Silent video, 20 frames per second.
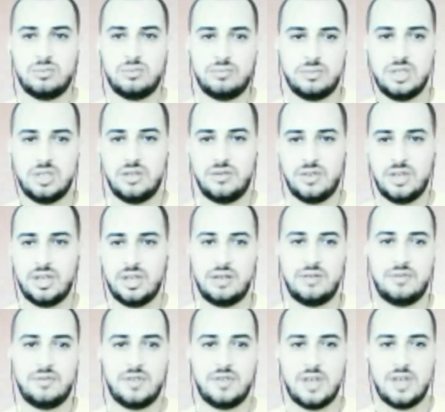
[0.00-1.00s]
innovative
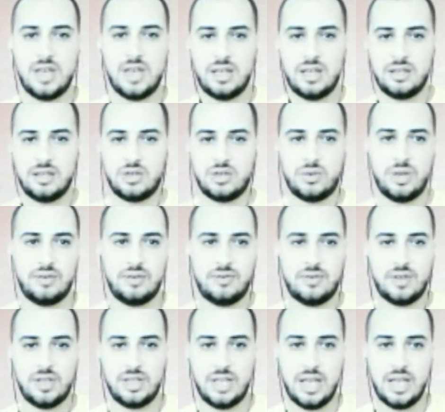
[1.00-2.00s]
and creative.
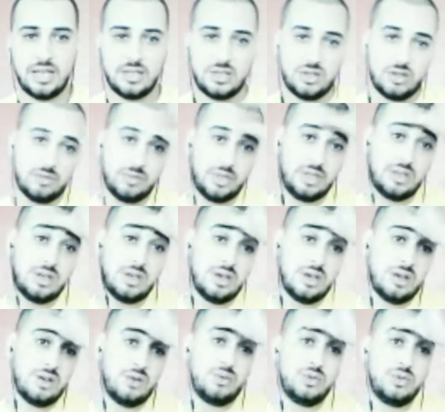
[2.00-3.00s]
It has to be.
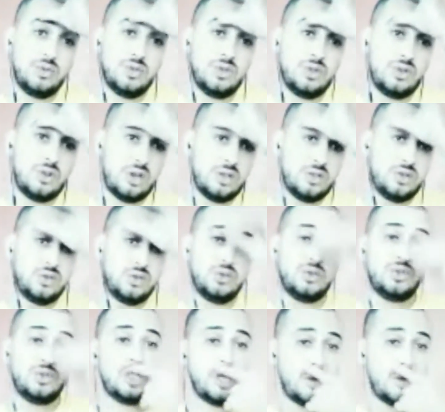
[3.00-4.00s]
We do not do
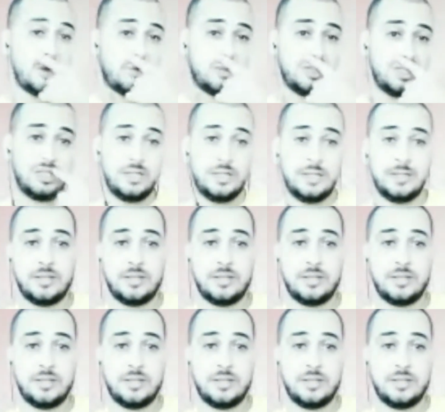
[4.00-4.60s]
charity.